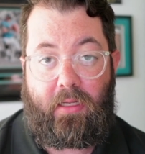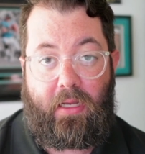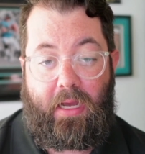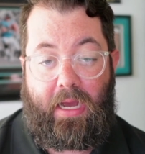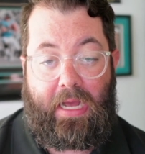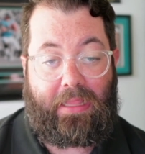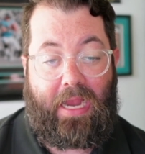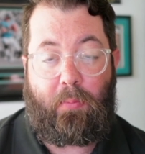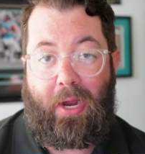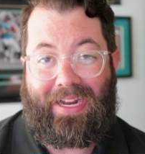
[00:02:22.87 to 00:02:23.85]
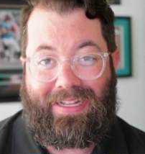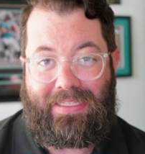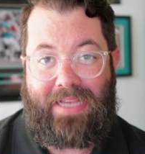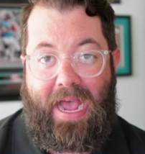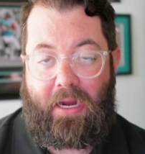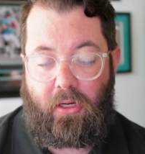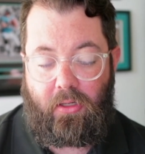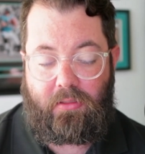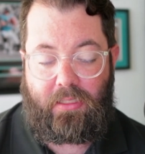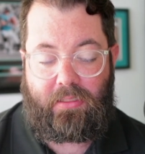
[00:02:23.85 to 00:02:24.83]
I like bringing in Zach
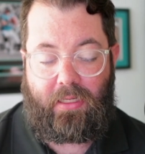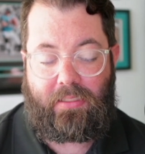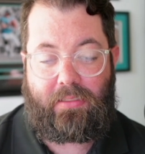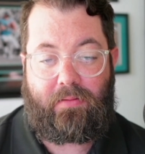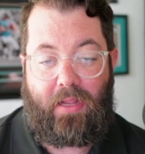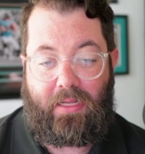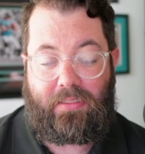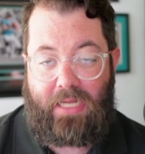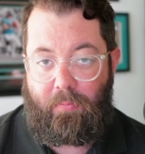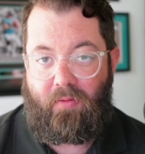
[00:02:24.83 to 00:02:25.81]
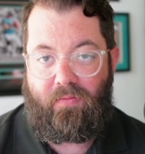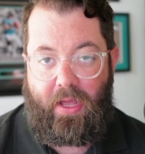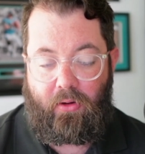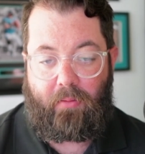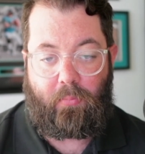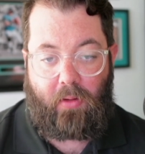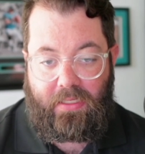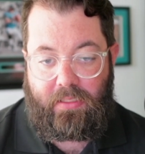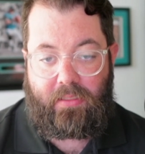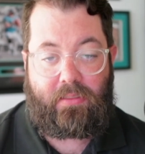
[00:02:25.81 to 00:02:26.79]
Ertz as a stable veteran
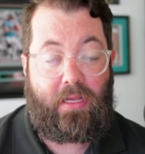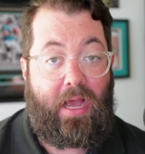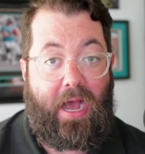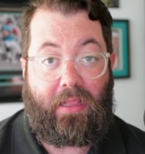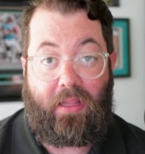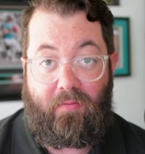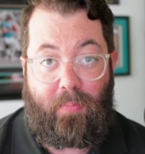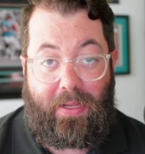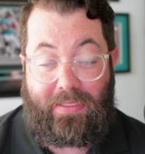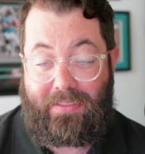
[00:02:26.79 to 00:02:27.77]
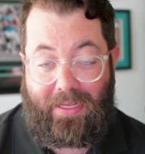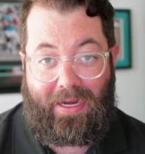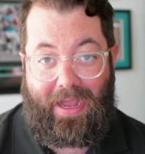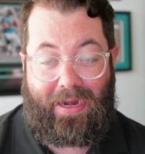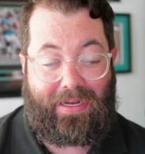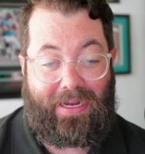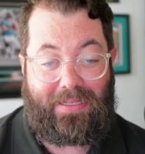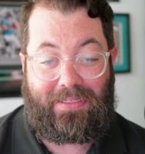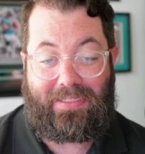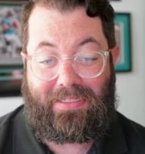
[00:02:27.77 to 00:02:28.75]
presence. I love Ben Sinnott out of
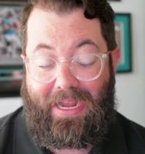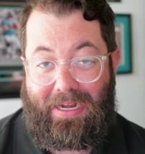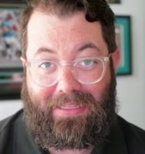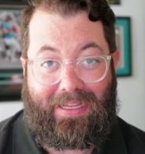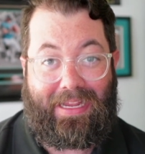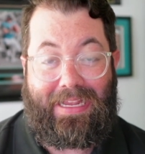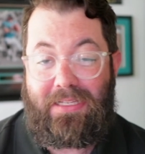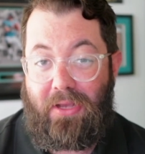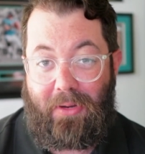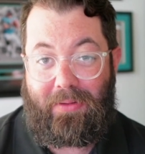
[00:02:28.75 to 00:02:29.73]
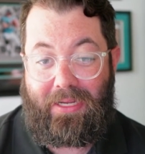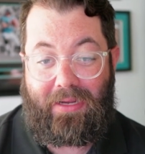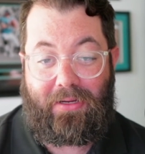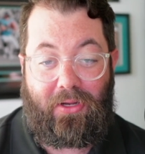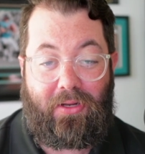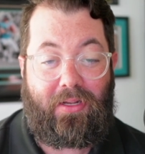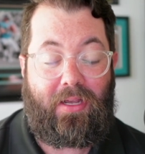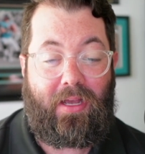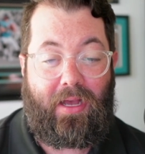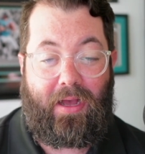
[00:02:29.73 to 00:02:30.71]
Kansas State. I think he's going to be a good
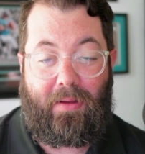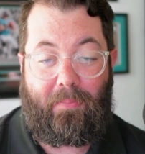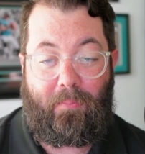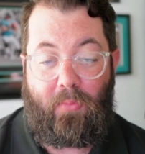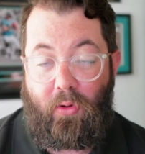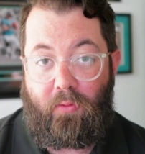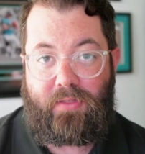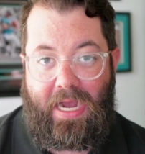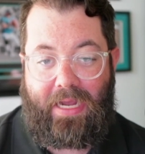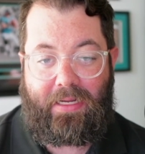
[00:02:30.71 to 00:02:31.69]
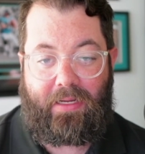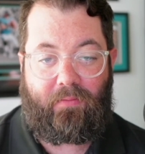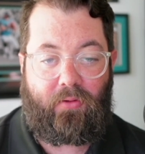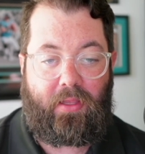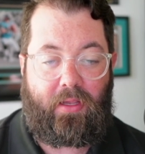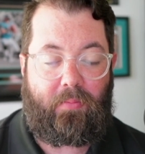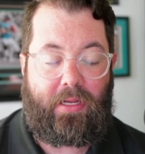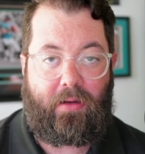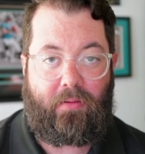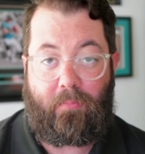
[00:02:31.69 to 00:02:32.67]
move tight end for them. He
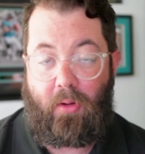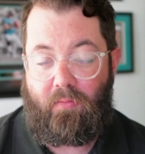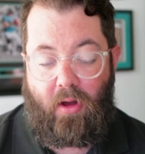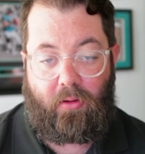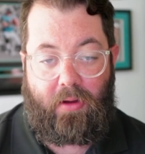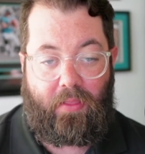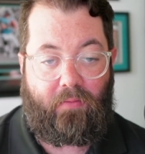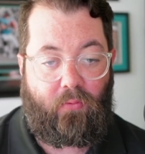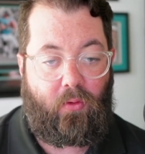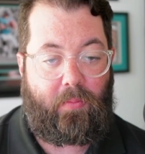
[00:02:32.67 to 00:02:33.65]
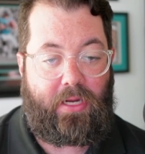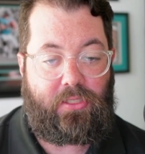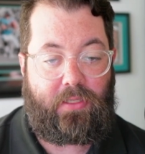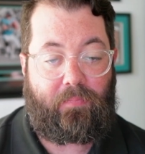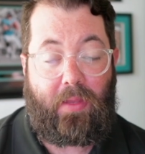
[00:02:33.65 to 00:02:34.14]
can move all around the formation.